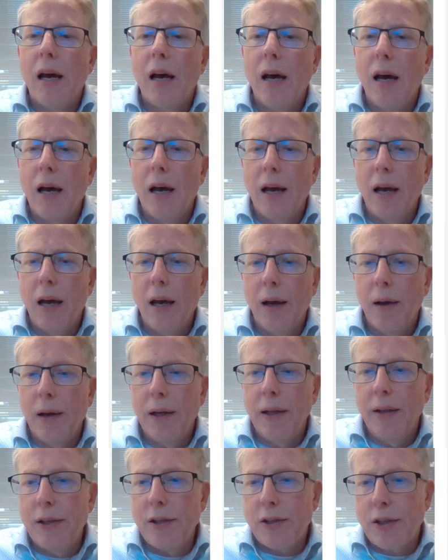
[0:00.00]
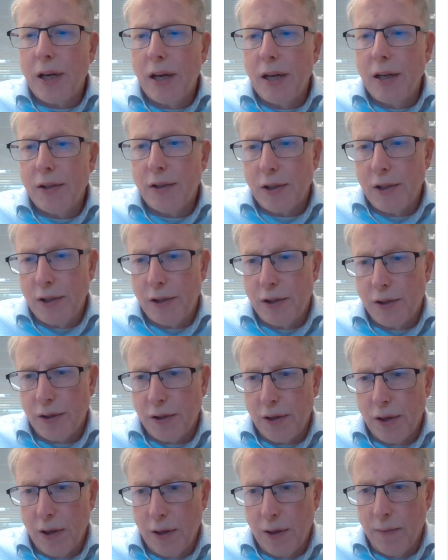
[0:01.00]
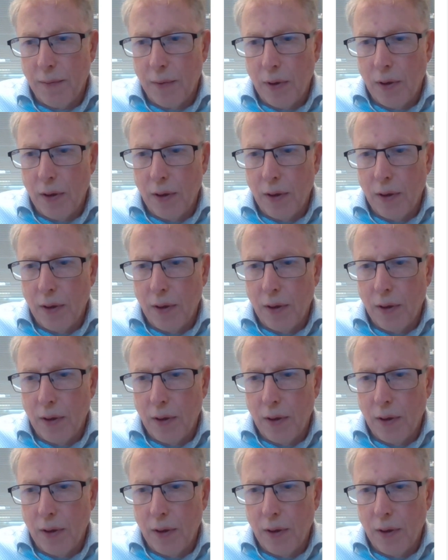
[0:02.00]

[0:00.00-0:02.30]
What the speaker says: In this case, it's a